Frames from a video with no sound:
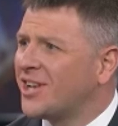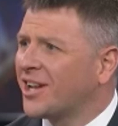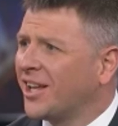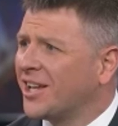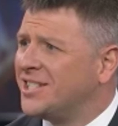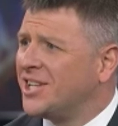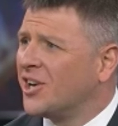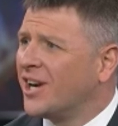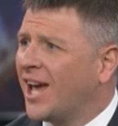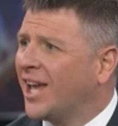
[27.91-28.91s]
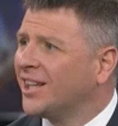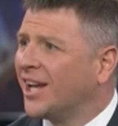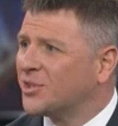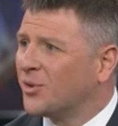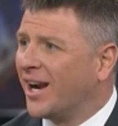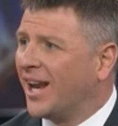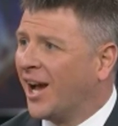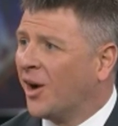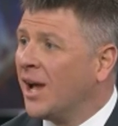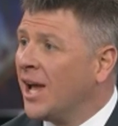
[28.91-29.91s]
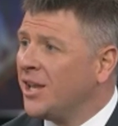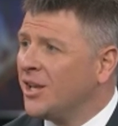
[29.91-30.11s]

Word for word: stuck like a deer in the headlights right now.